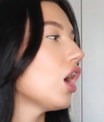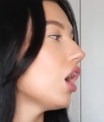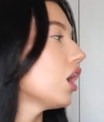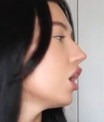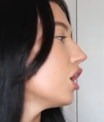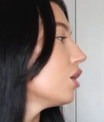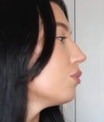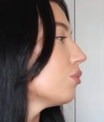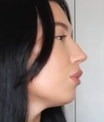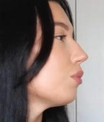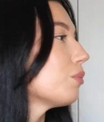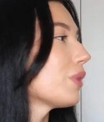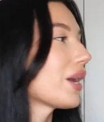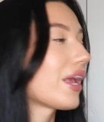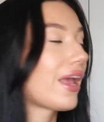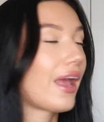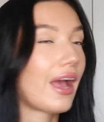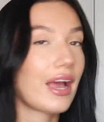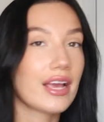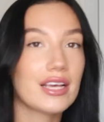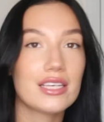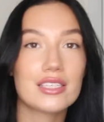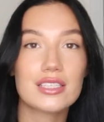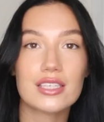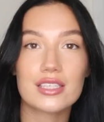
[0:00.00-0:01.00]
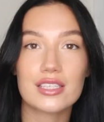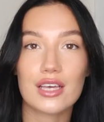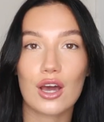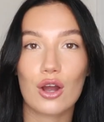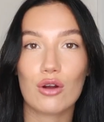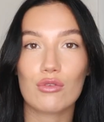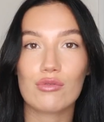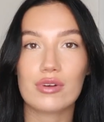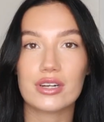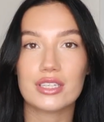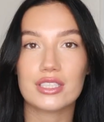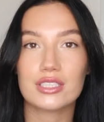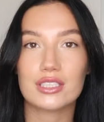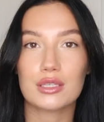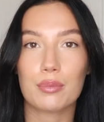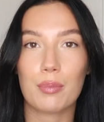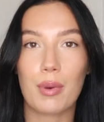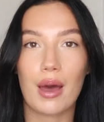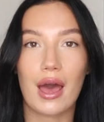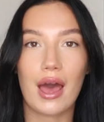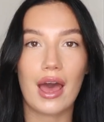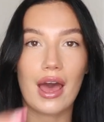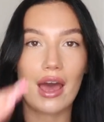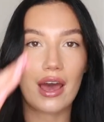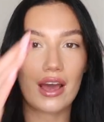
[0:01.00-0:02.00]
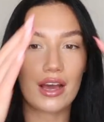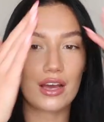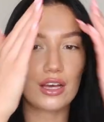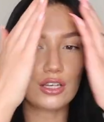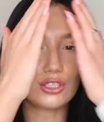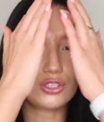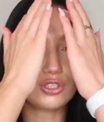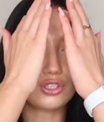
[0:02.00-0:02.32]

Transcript: um, my case is out ready to pack.